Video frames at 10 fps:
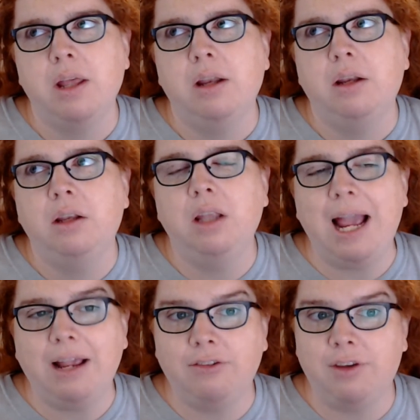
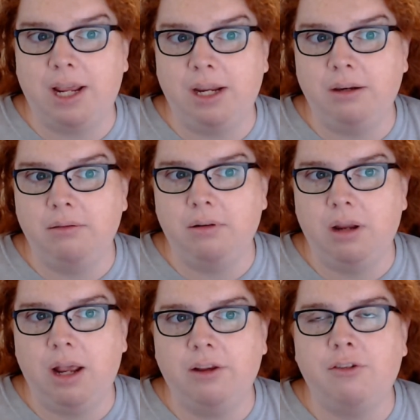last night
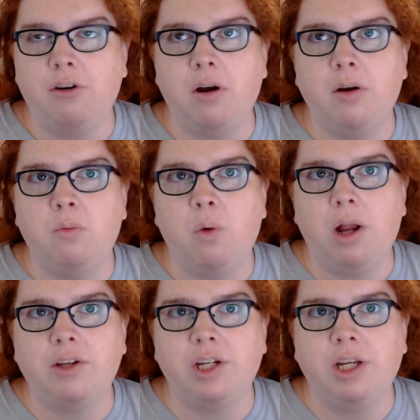I started
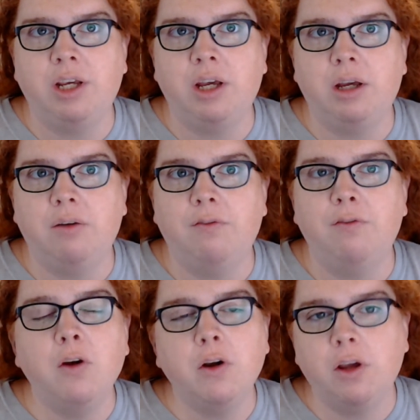watching
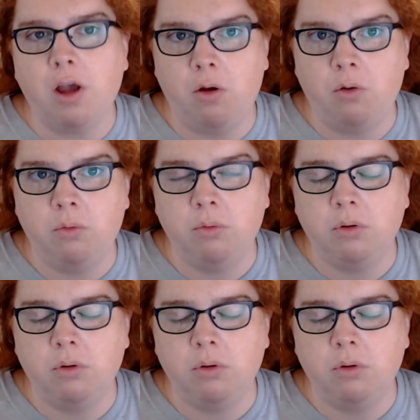Vertigo